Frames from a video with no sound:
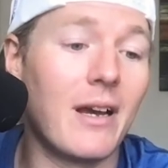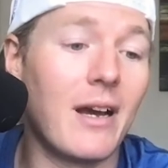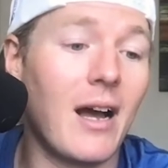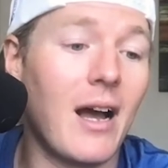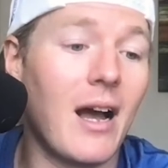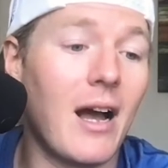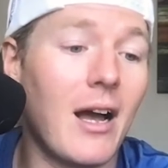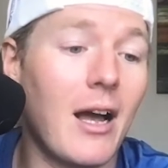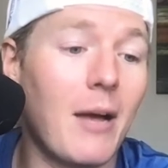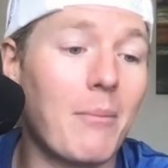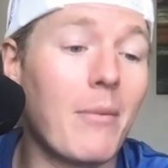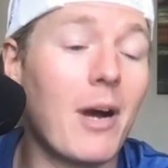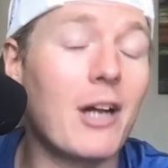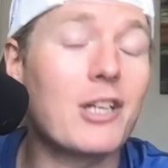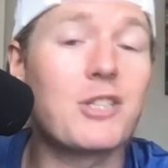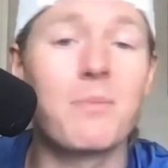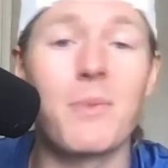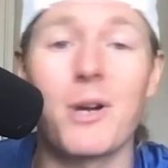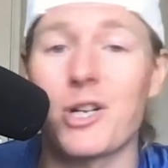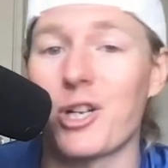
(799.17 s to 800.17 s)
a
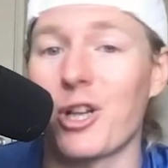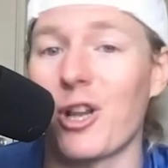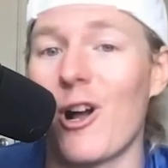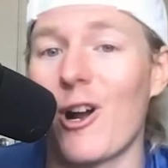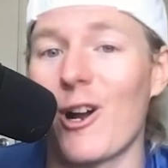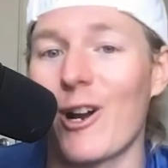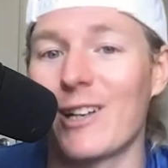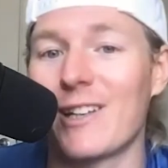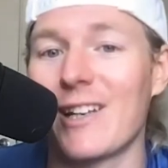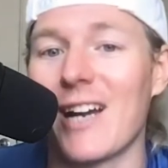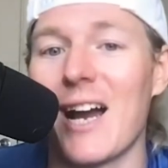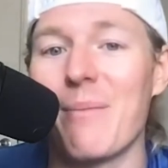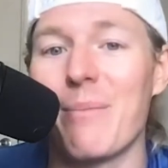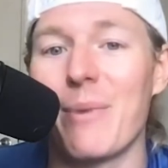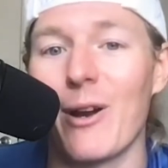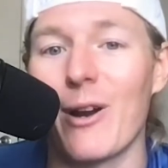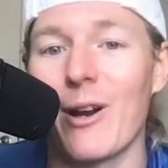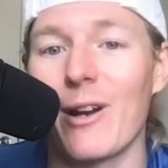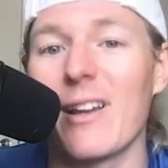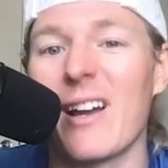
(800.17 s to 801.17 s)
much, much longer time
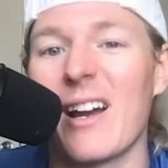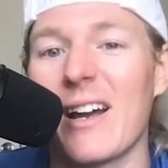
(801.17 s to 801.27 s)
period.